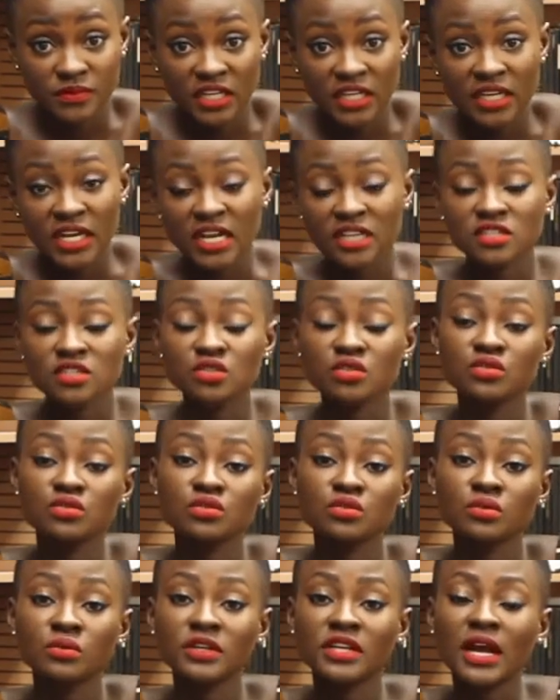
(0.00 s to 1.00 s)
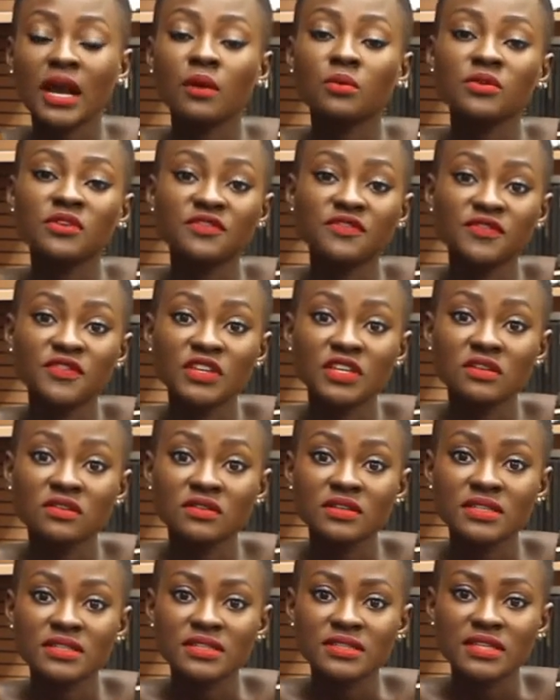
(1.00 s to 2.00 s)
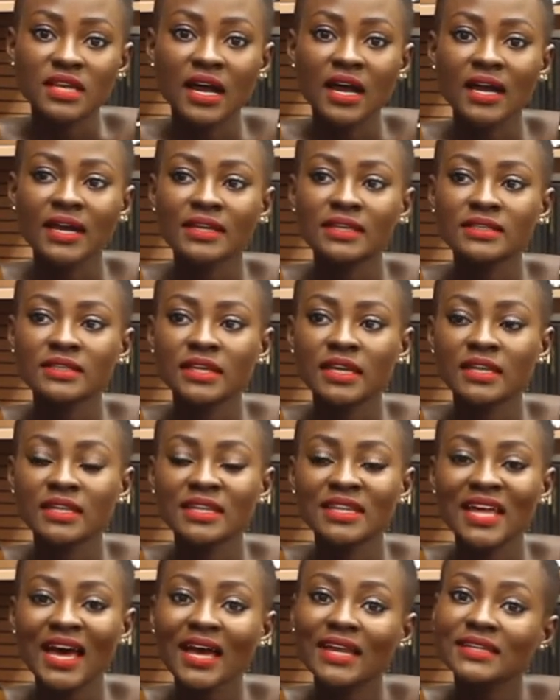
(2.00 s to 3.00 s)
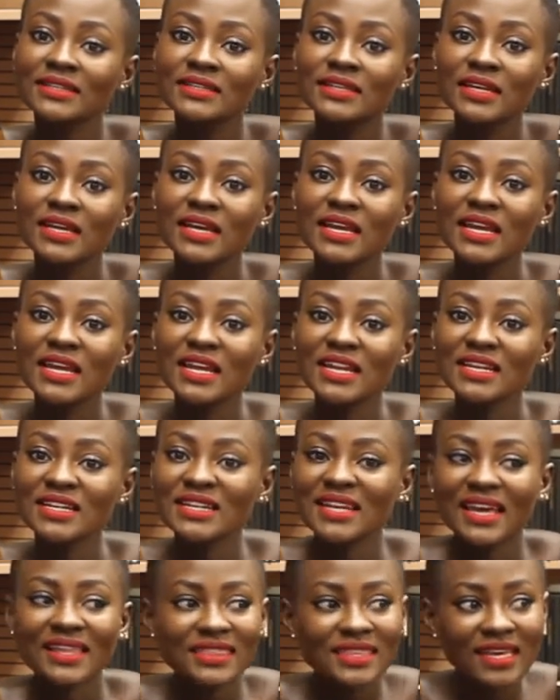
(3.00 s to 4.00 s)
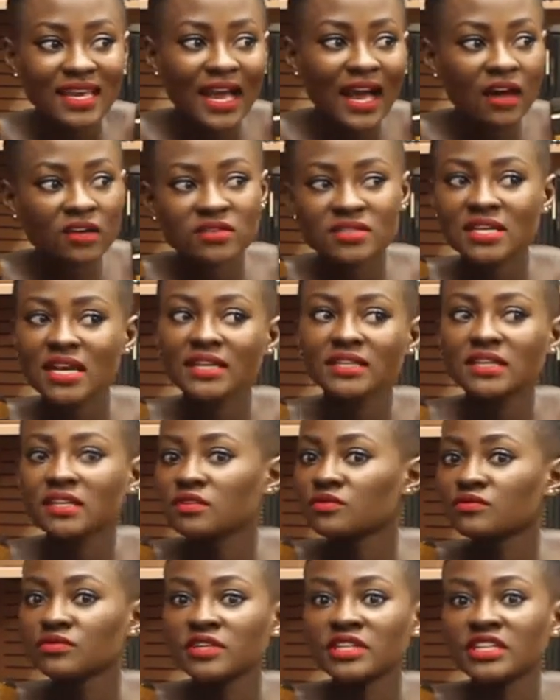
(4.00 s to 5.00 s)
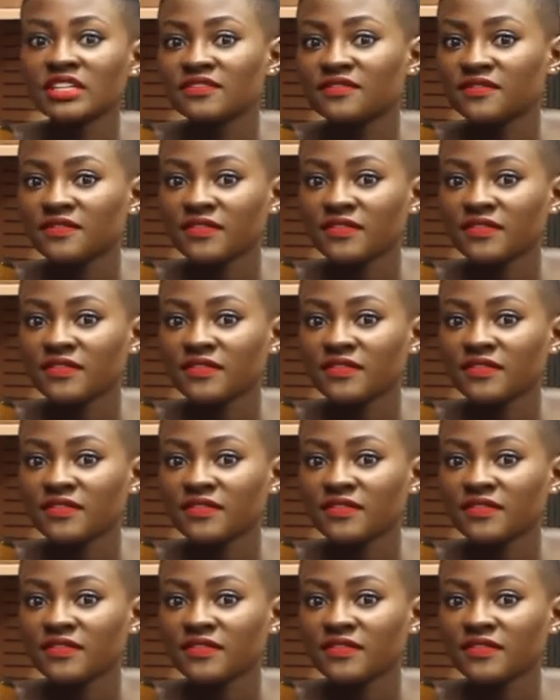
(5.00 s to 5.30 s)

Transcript: It has to do with how we feel inside, and that nothing outside can really